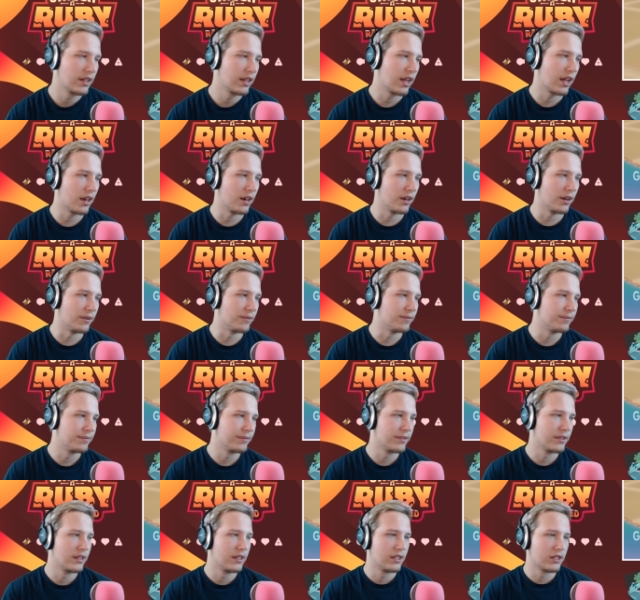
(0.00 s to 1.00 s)
I don't know.
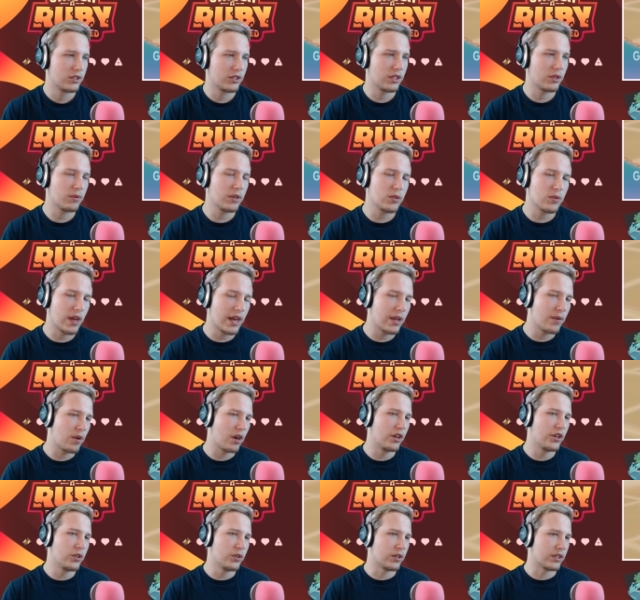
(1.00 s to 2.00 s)
See, the reason why I didn't
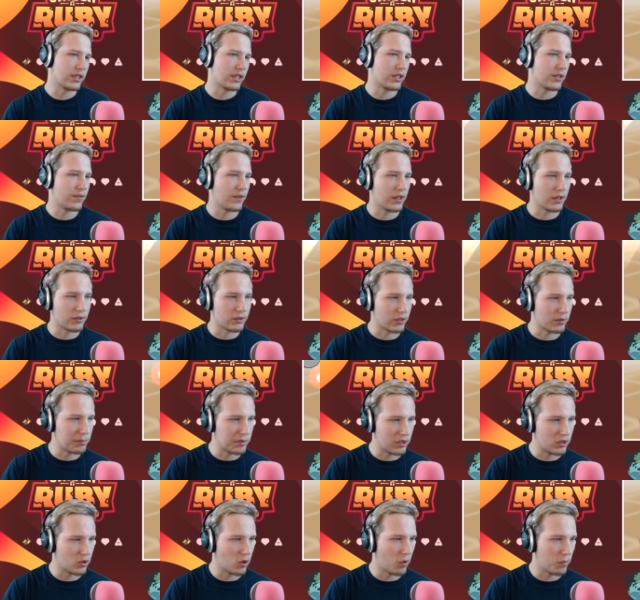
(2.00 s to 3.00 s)
want to do it because I just feel like it's gonna be
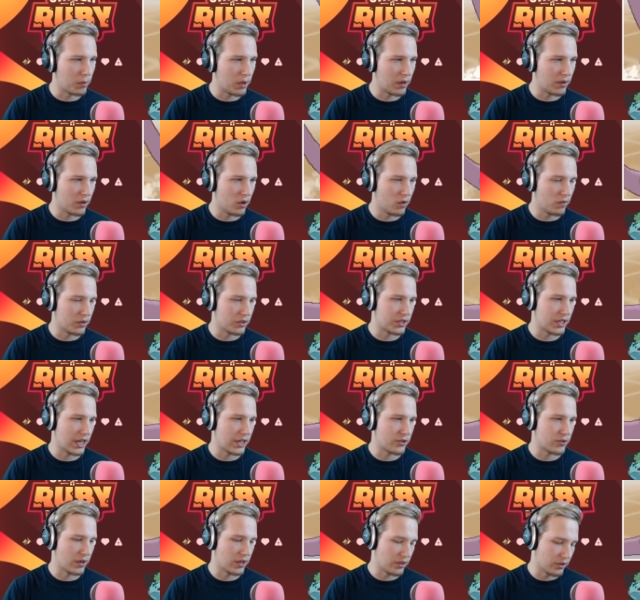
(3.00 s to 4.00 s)
so
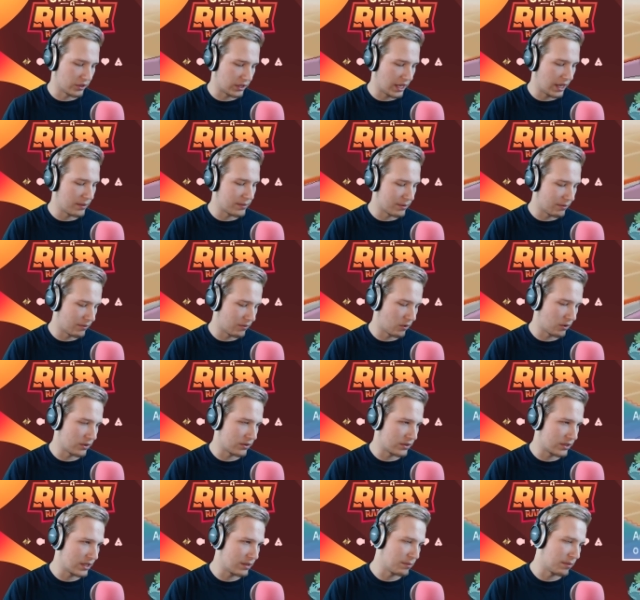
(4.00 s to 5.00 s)
oversaturated. And they're games that we've already
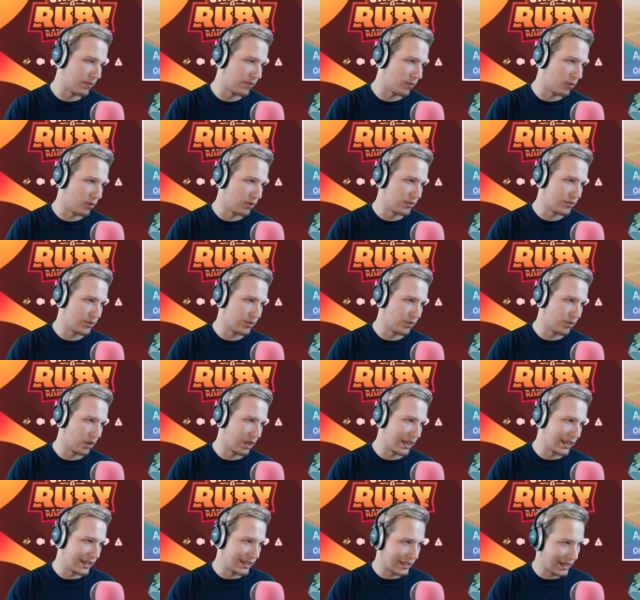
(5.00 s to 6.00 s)
seen before, so they're
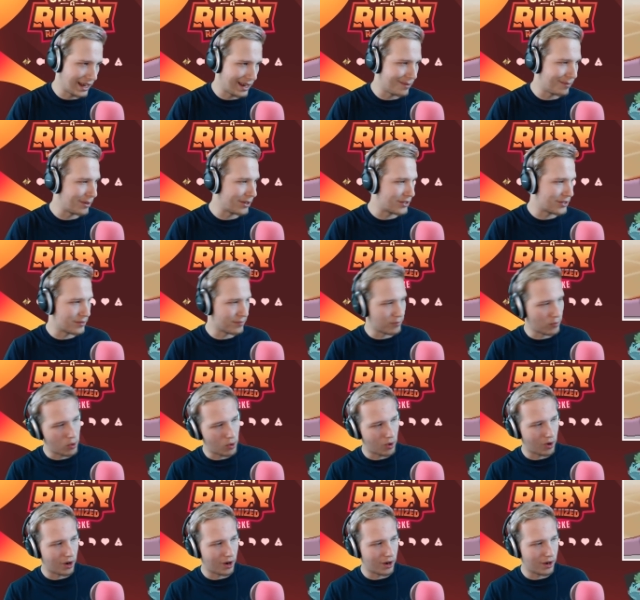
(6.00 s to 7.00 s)
like, how much
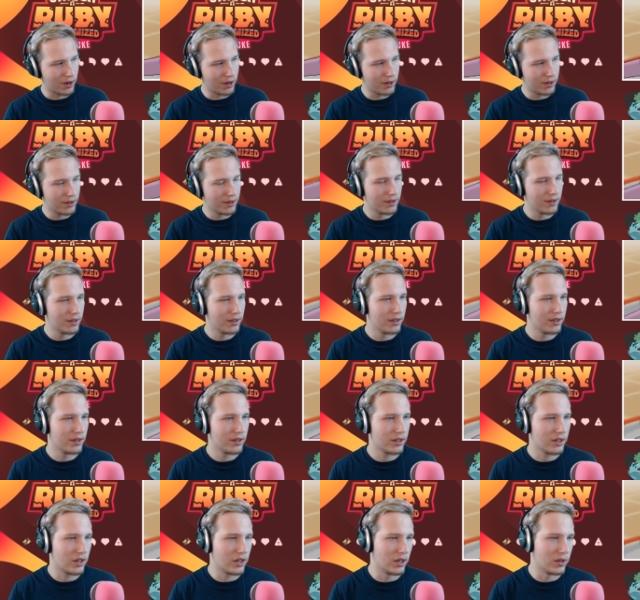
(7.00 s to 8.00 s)
more
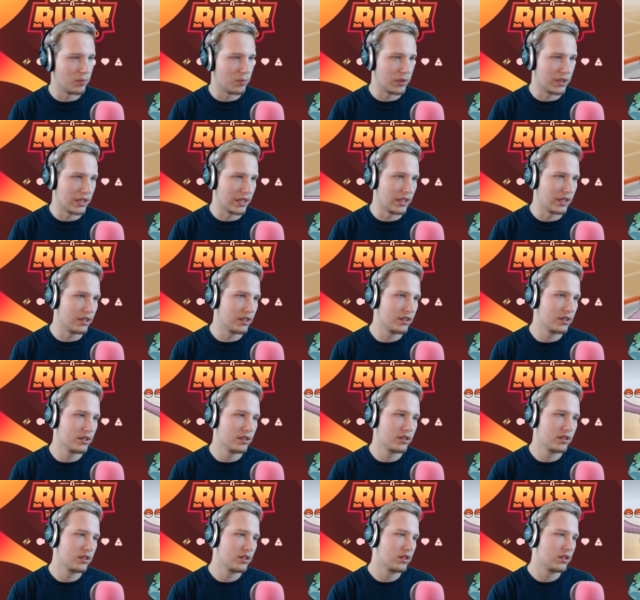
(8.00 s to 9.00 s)
could we?
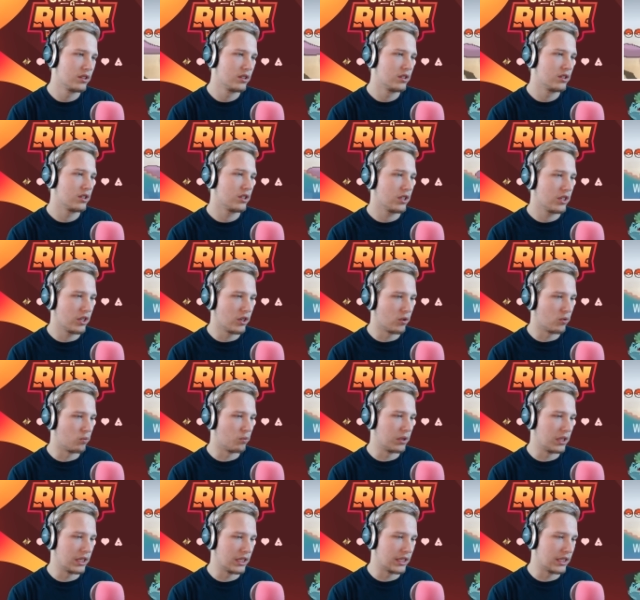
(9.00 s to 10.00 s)
You know,
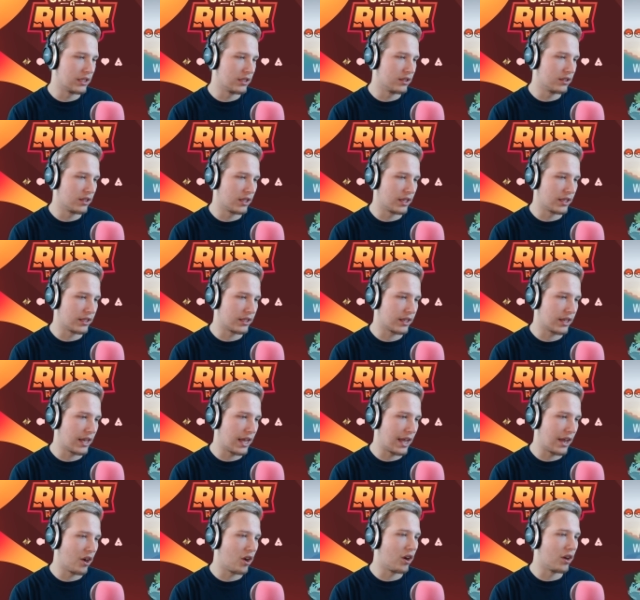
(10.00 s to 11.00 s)
really like
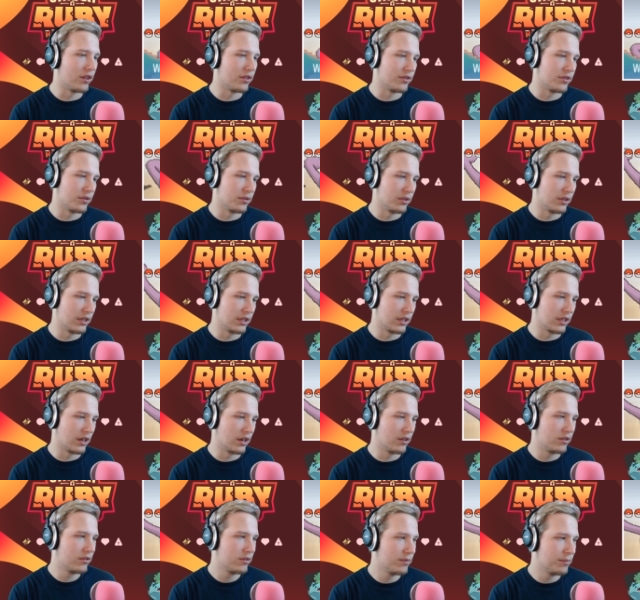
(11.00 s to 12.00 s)
add on to it, you
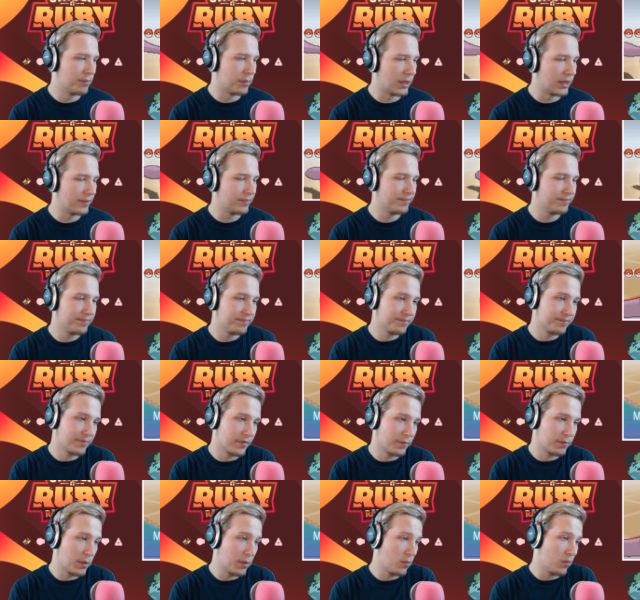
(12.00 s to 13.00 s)
know? But
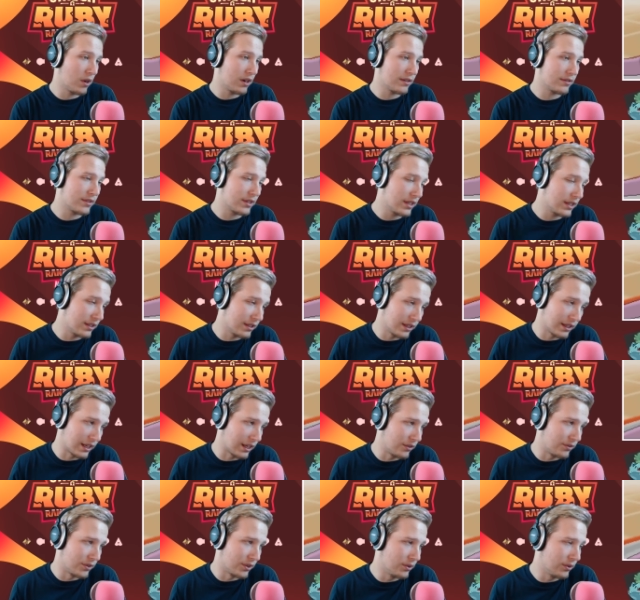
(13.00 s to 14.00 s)
if people want to see it, like,
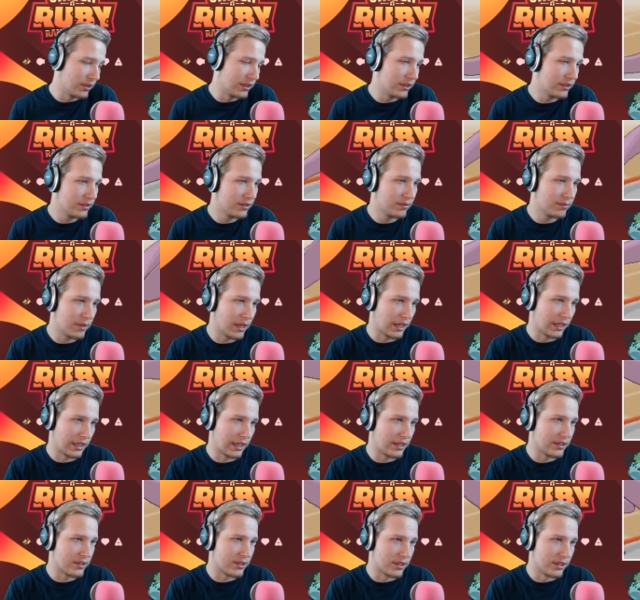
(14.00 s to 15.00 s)
I'll do it. Not
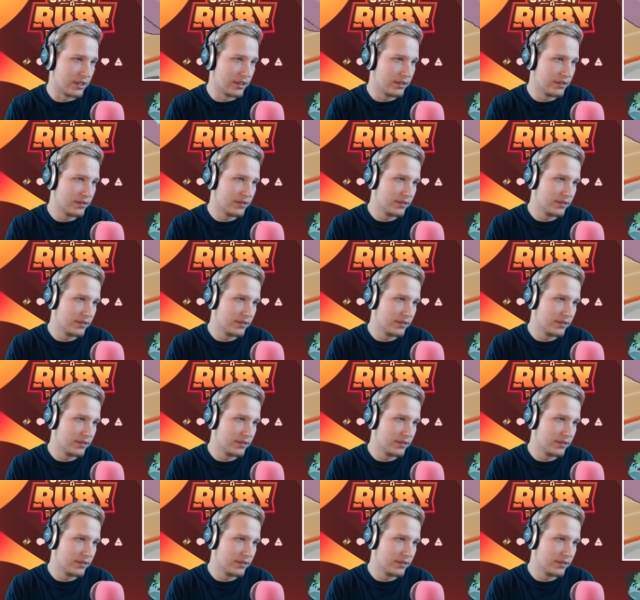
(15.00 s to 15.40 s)
against it.